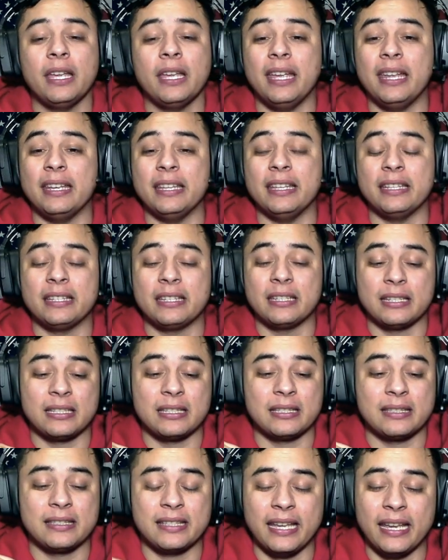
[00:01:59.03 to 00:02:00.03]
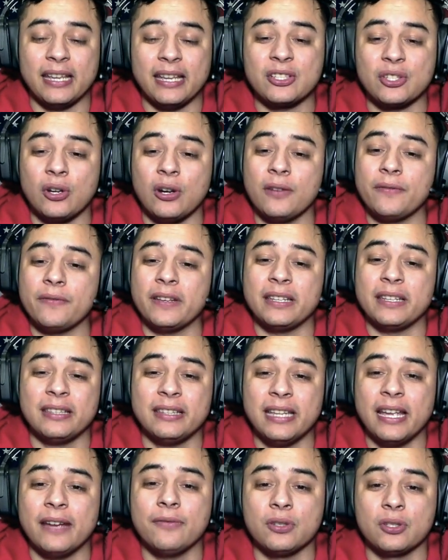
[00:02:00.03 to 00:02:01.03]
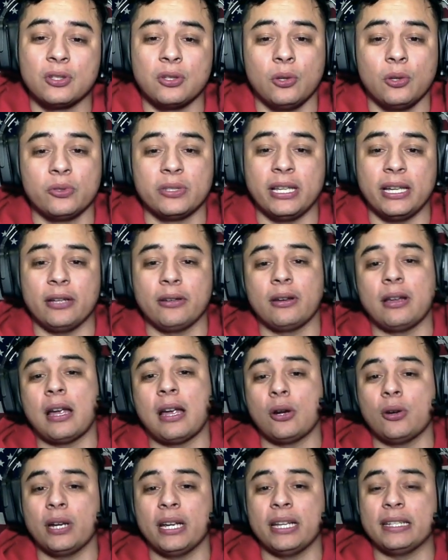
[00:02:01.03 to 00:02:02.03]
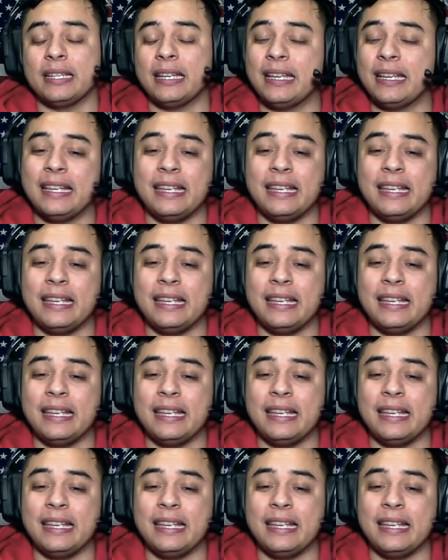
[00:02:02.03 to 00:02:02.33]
and it takes off and never slows down. Alright,